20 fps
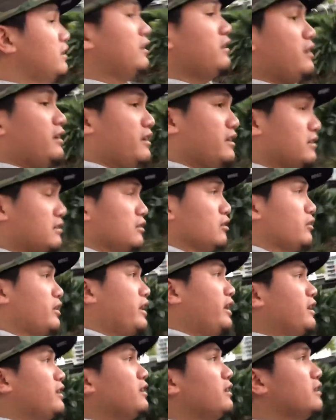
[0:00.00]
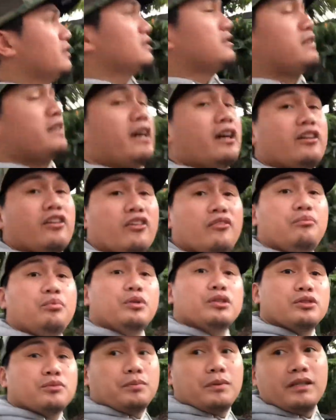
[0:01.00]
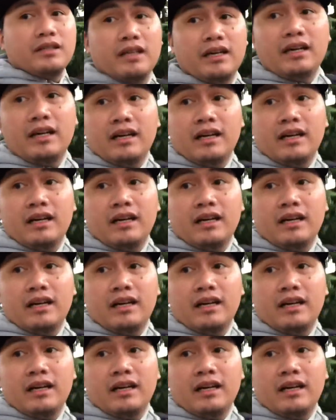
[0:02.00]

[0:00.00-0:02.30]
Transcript: it is located in the south of Brisbane,